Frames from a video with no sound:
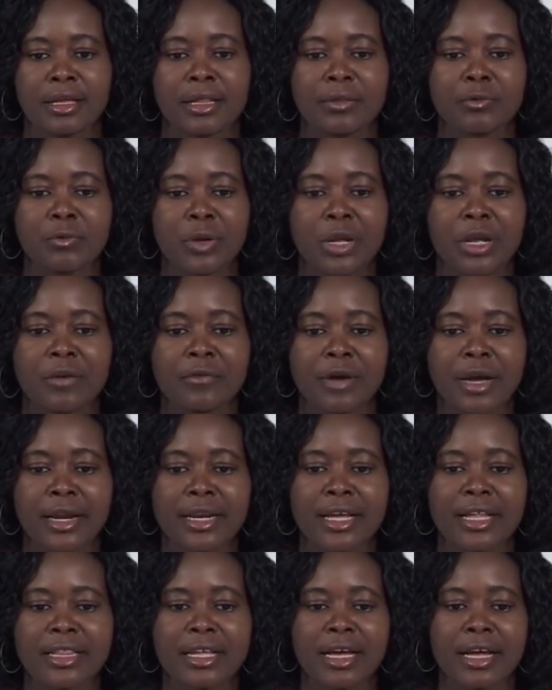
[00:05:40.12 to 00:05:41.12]
We have
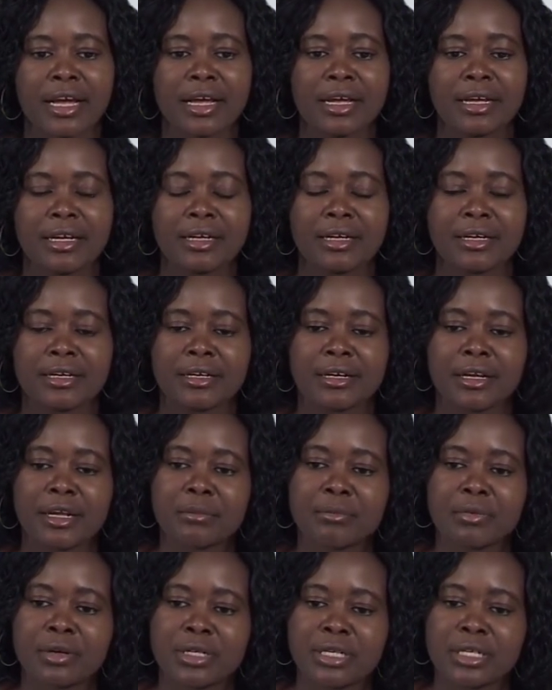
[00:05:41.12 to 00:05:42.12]
another
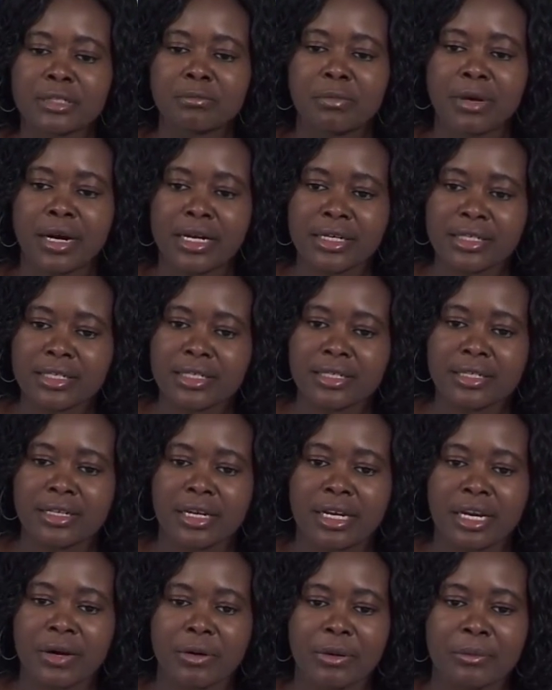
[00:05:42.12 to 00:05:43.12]
important part
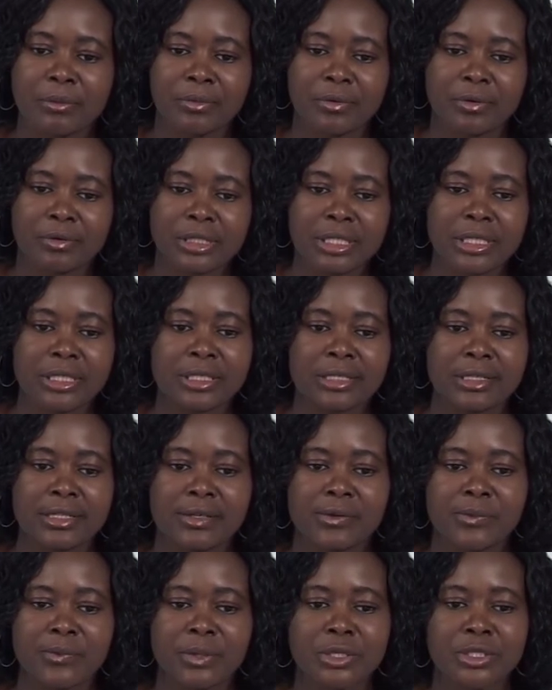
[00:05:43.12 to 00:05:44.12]
in our book
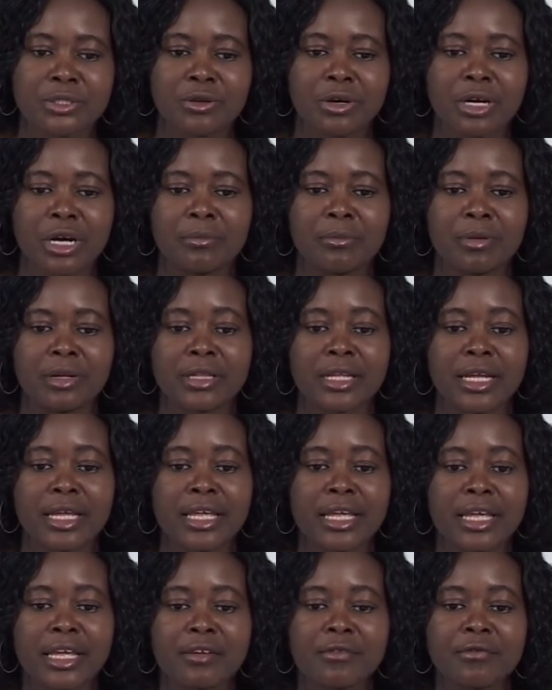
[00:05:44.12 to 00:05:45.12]
which talk about the
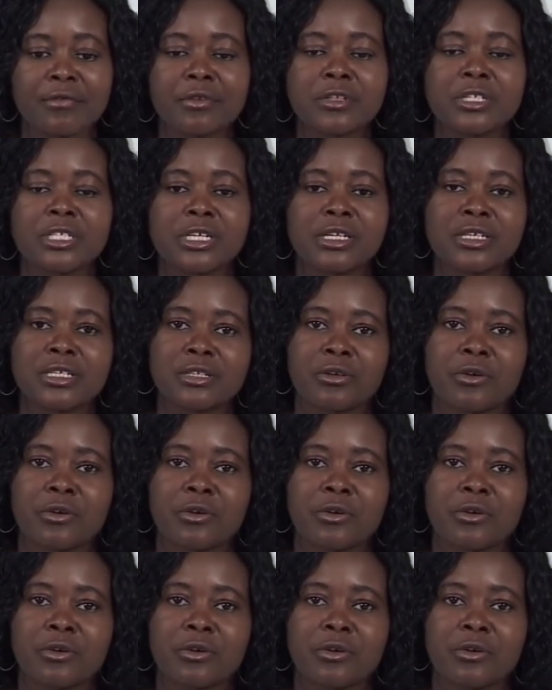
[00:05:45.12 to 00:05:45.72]
key features